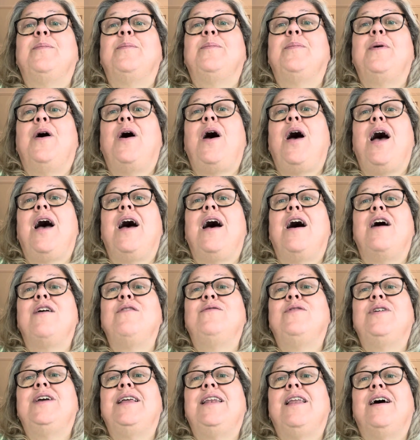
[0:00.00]
But I
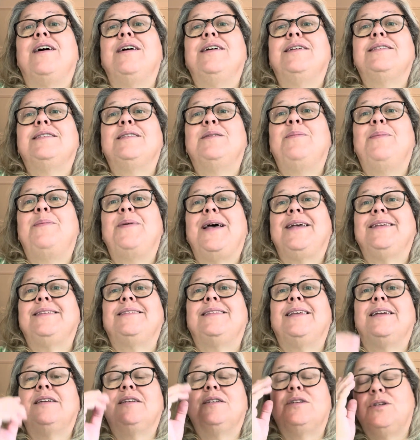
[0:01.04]
realise the best
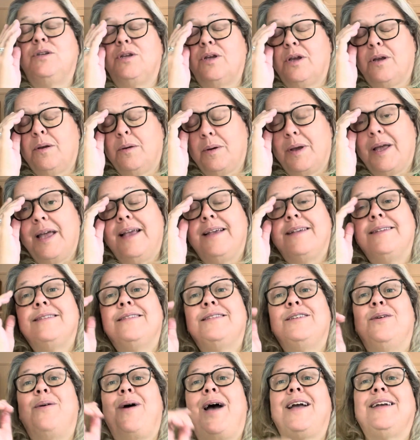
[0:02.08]
thing to do is
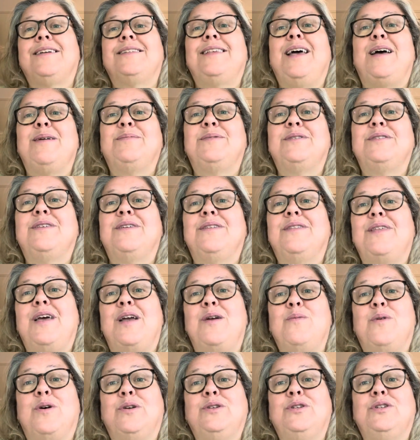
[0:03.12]
to accept that they
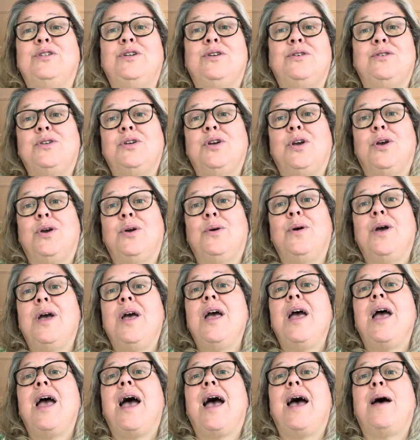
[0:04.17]
want you to
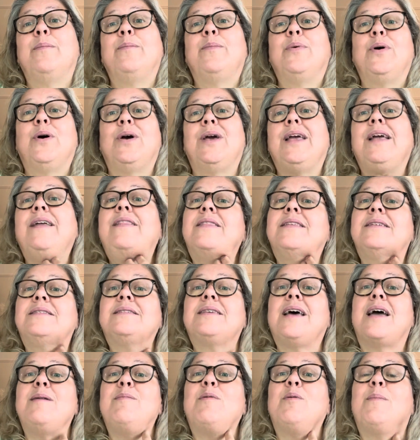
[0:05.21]
and put in the
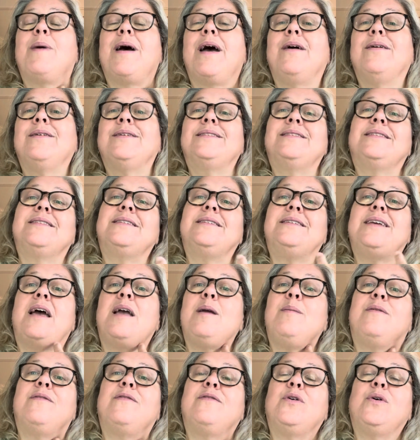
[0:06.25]
same amount as the
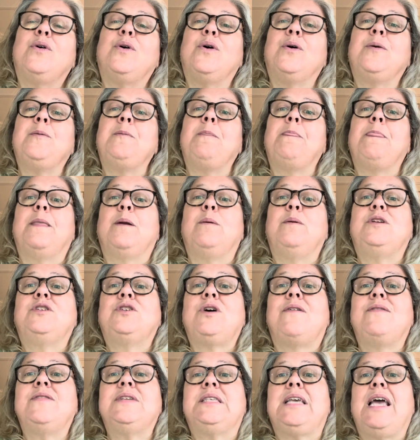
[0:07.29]
day before, which
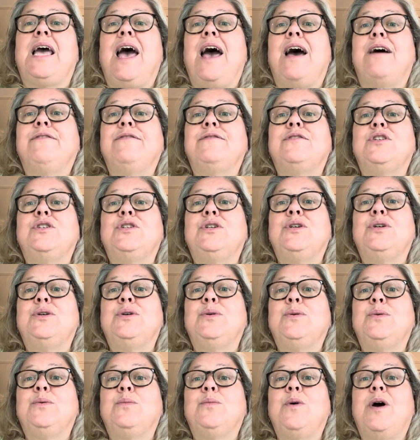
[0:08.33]
obviously I have to
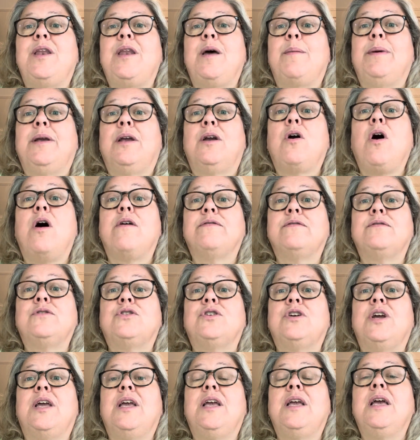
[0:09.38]
do when I'm in
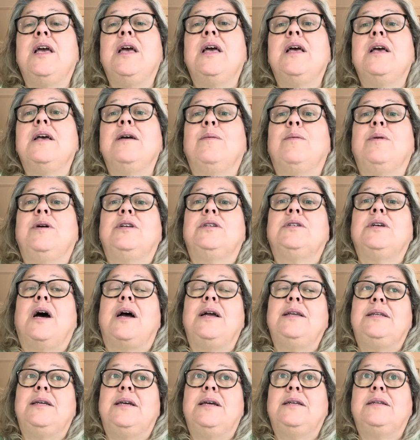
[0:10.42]
Coventry, which
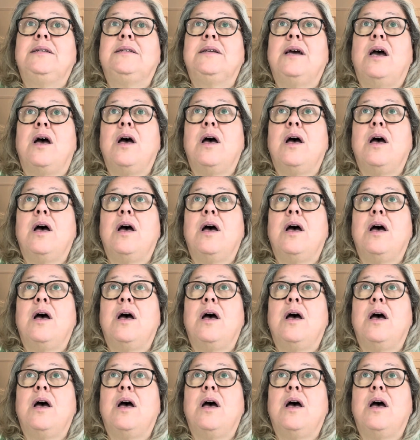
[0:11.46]
I did